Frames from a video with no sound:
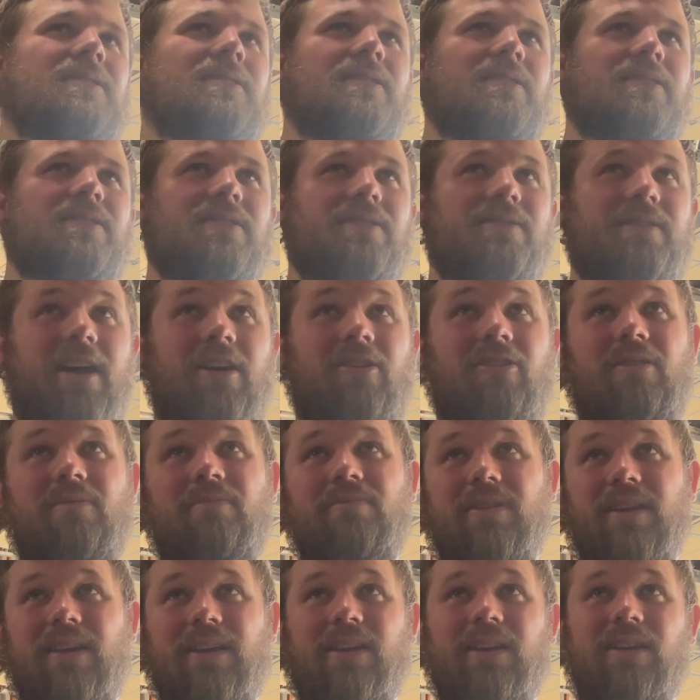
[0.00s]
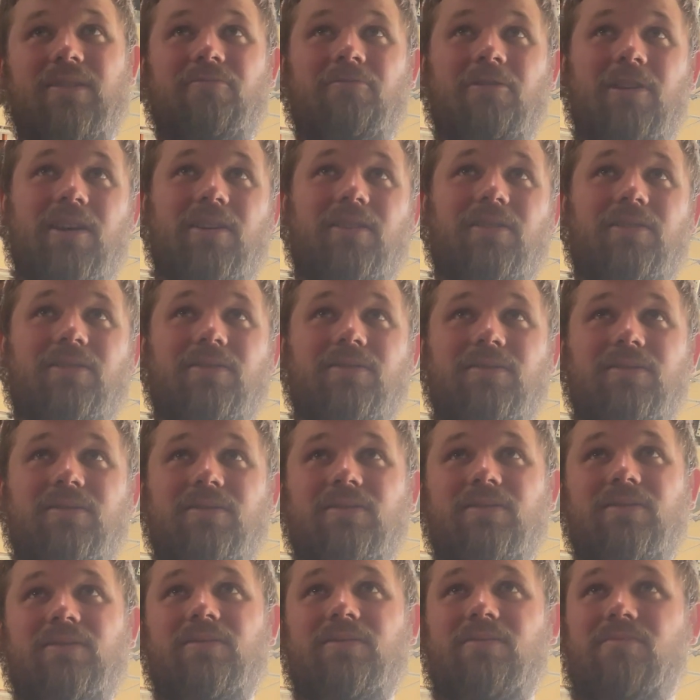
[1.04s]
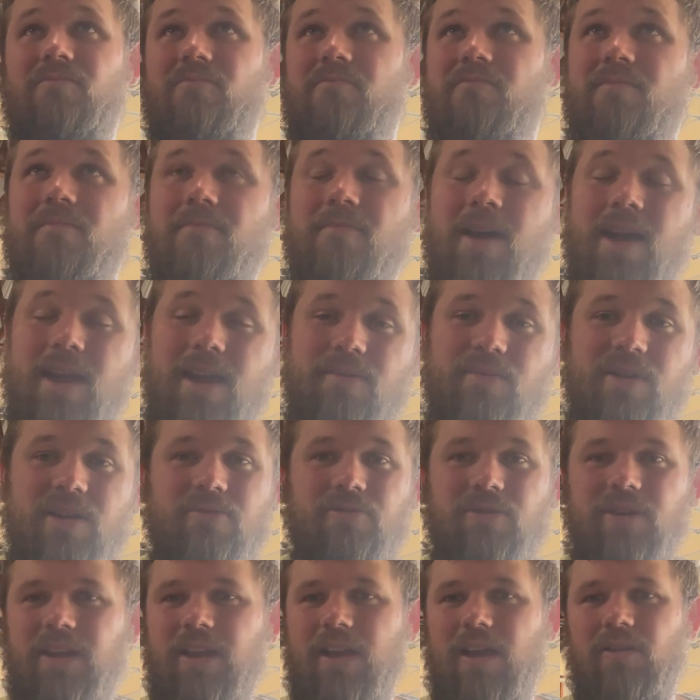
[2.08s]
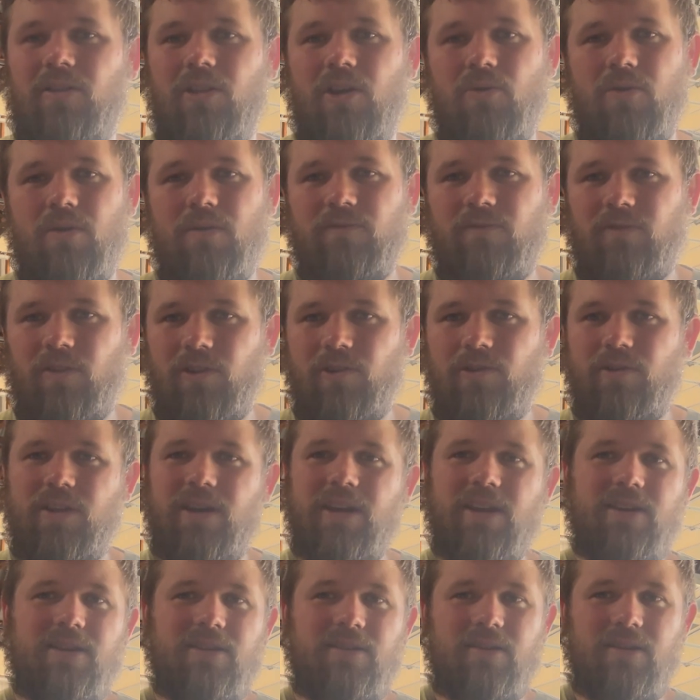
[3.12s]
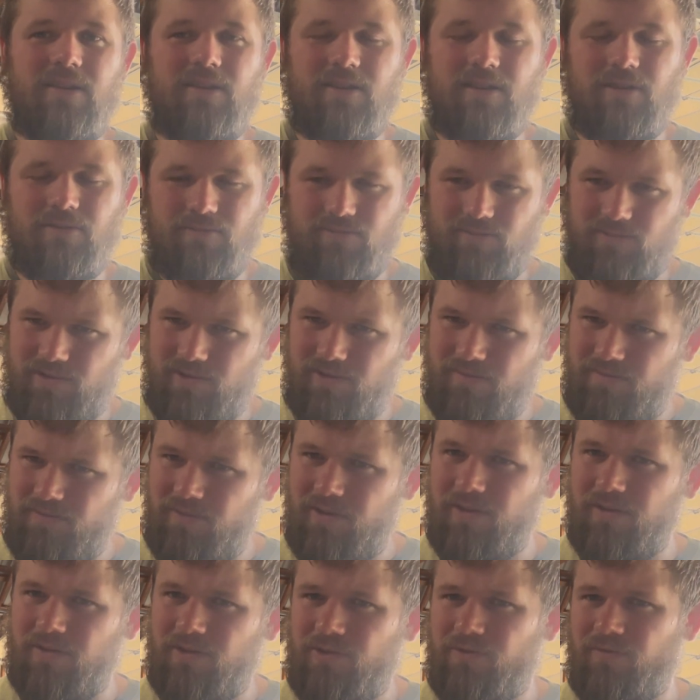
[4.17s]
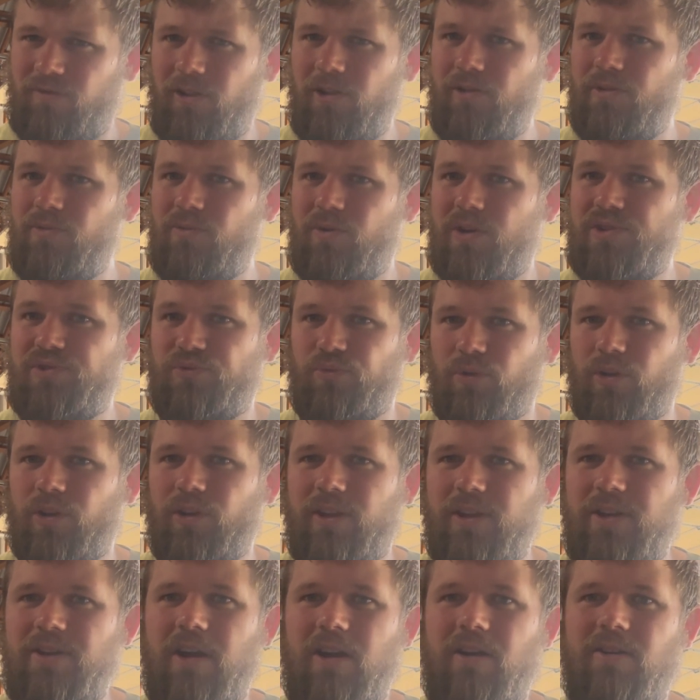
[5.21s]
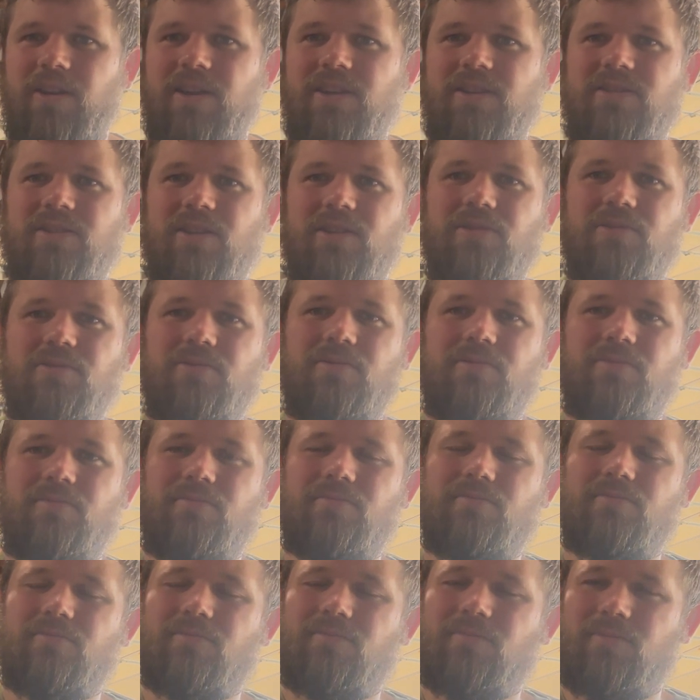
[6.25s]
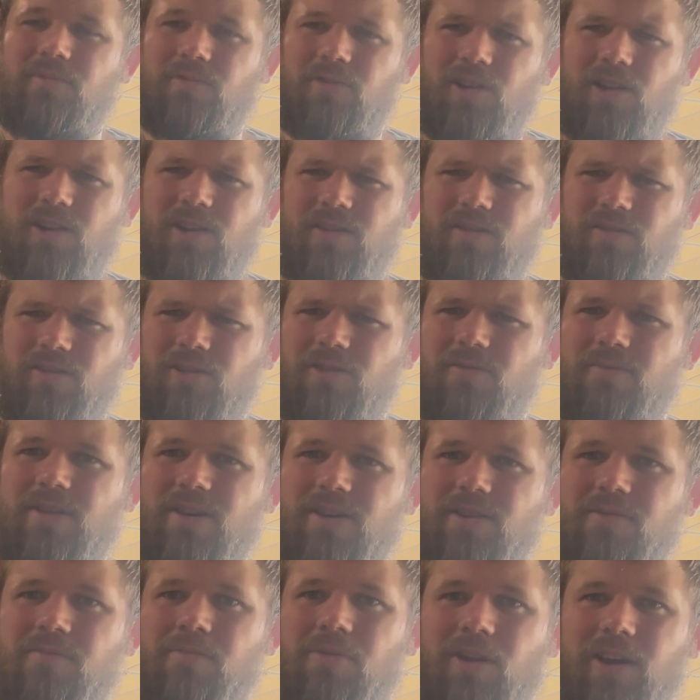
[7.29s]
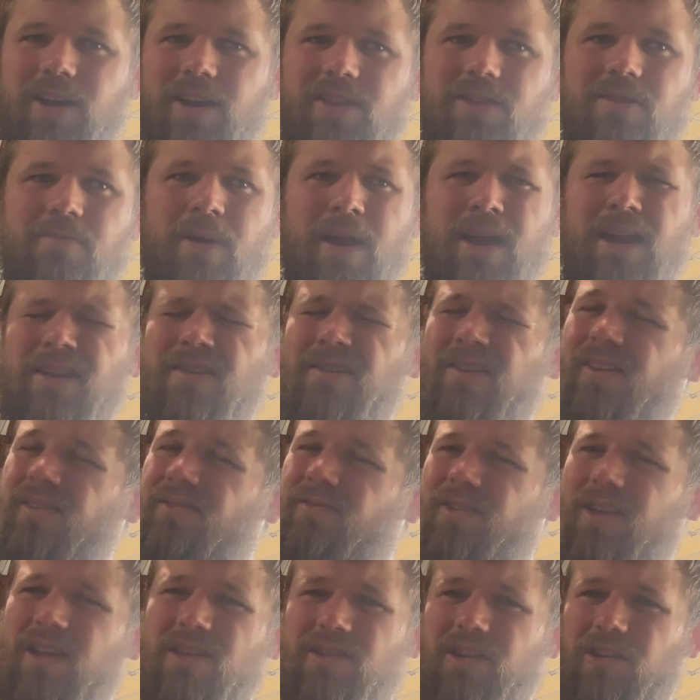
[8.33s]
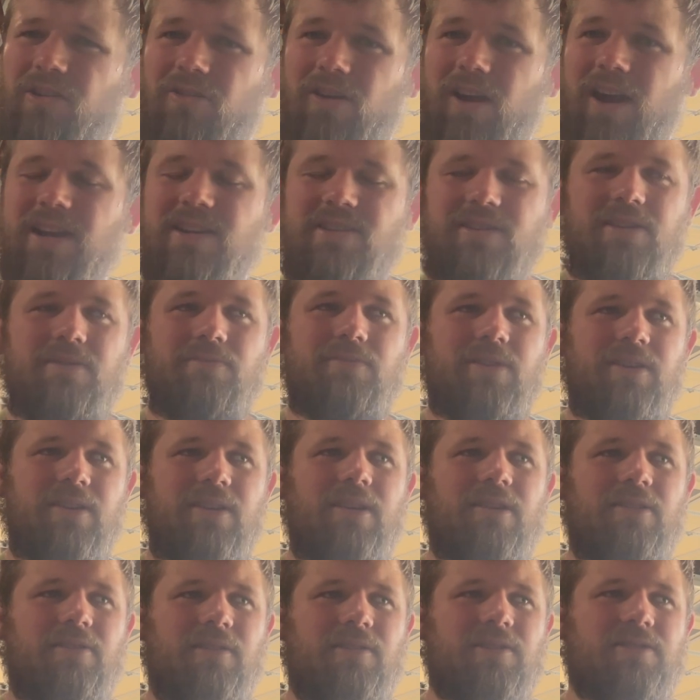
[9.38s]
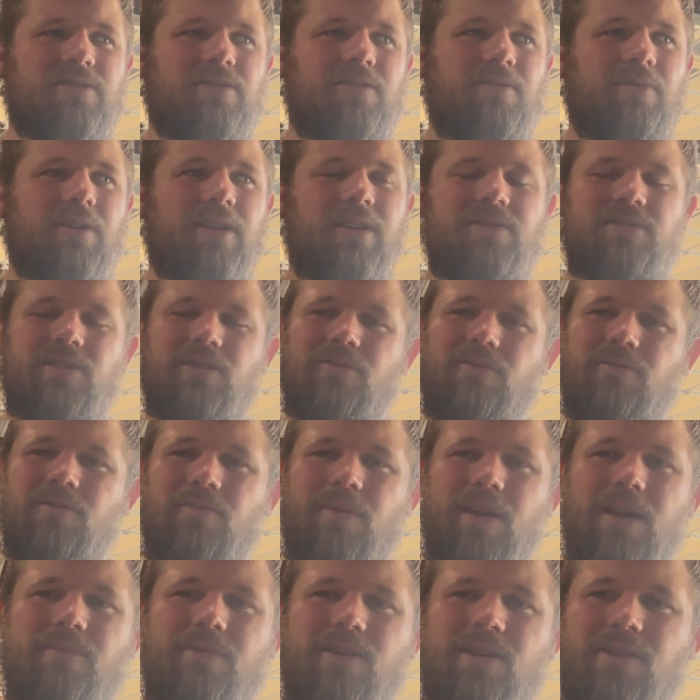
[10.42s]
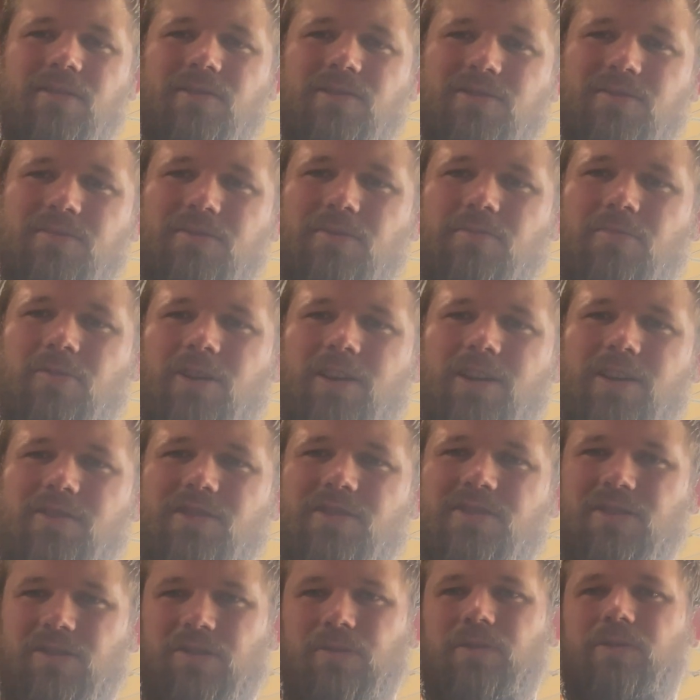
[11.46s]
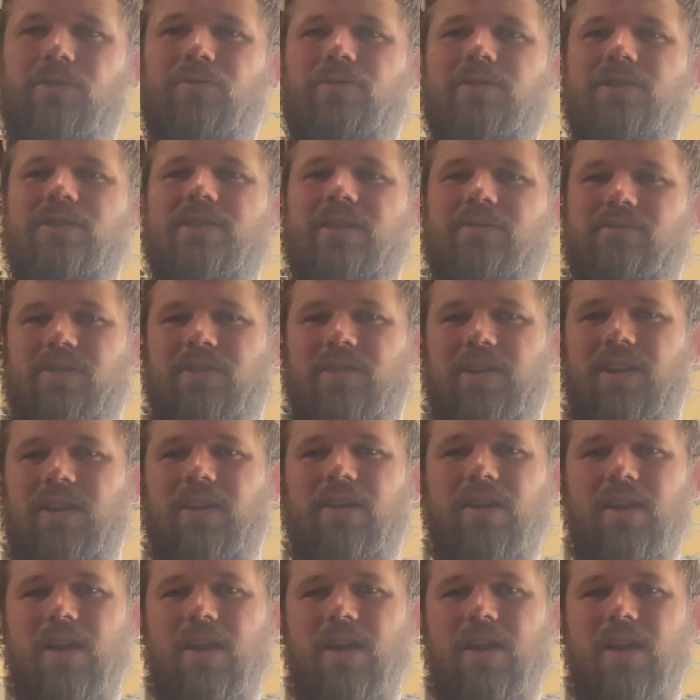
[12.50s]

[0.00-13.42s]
So now I'm thinking, well, maybe when it got low on fluid, the fluid was really dirty, so a little bit of debris in the pan. Nothing crazy, but there's some debris. I was like, well, maybe there's some debris in the solenoids, everything.